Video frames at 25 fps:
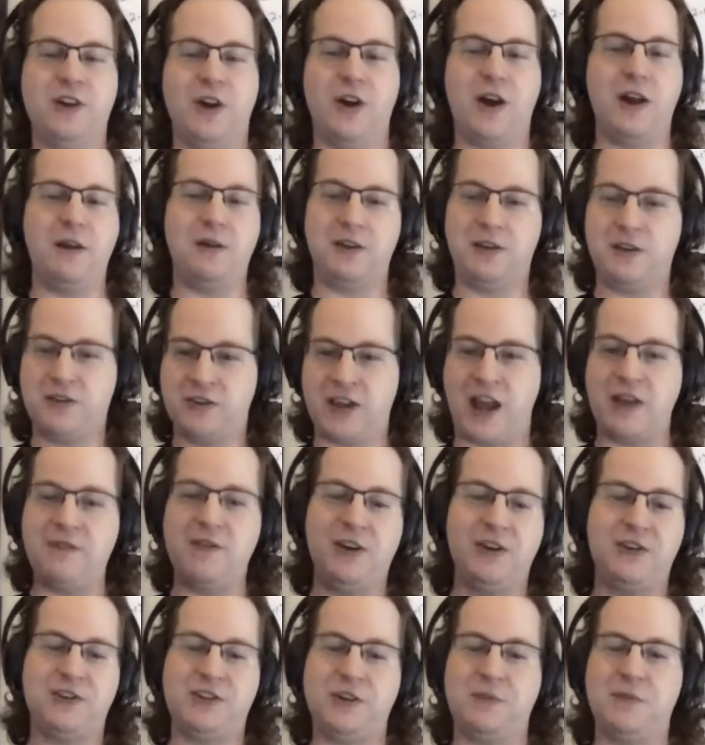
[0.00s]
So I
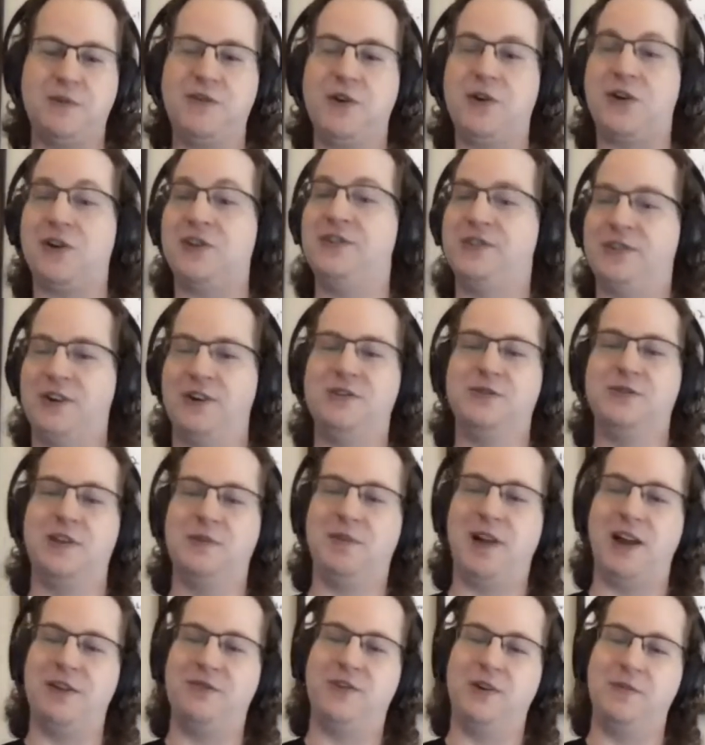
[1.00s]
dive into some of your concerns with
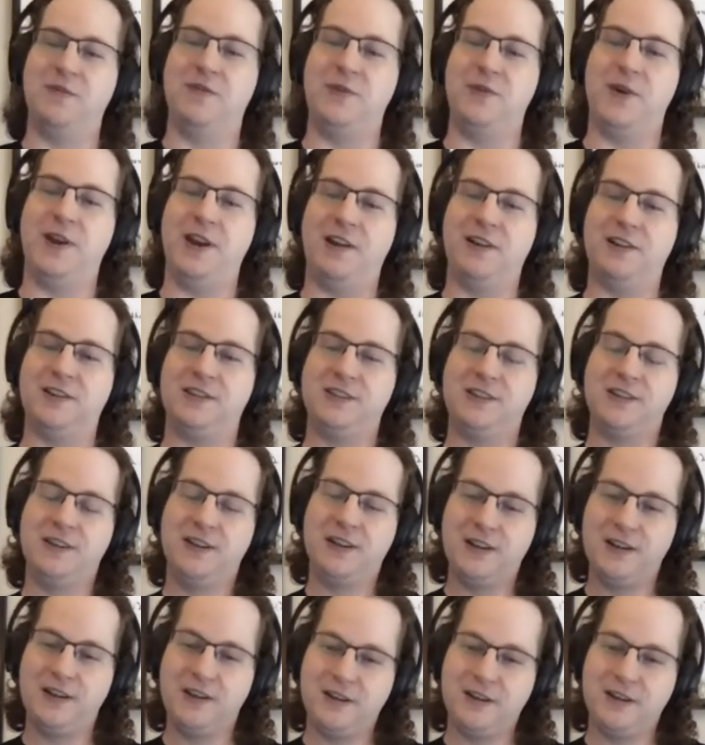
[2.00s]
the platform if you want, Alex.